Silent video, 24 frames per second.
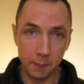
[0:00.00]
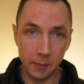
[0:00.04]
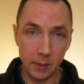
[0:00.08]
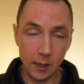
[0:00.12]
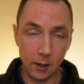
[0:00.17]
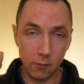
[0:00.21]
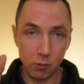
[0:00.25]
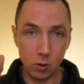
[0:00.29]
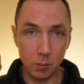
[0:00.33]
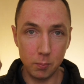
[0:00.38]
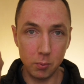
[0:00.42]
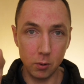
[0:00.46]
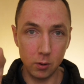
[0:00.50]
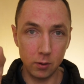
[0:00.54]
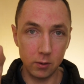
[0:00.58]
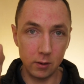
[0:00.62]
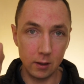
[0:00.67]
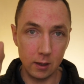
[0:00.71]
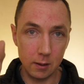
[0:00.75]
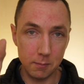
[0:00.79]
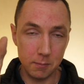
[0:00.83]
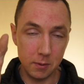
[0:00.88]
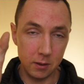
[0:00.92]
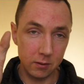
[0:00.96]
If you put
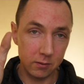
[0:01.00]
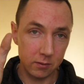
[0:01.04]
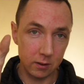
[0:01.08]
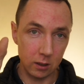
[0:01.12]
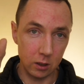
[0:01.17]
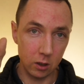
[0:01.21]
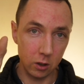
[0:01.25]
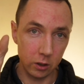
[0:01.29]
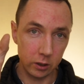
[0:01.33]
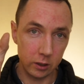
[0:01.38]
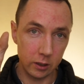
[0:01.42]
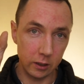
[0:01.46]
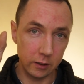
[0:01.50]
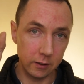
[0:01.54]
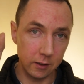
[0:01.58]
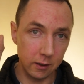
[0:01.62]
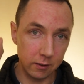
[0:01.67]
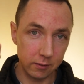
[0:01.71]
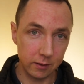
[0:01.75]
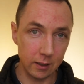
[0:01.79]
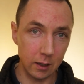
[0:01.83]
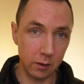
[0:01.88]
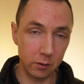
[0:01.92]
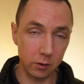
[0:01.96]
the Mr. Leica
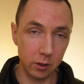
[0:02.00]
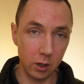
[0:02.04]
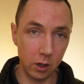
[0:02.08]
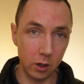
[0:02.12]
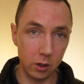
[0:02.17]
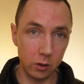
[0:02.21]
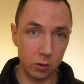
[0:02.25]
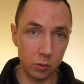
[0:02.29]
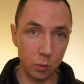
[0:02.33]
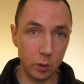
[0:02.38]
discount code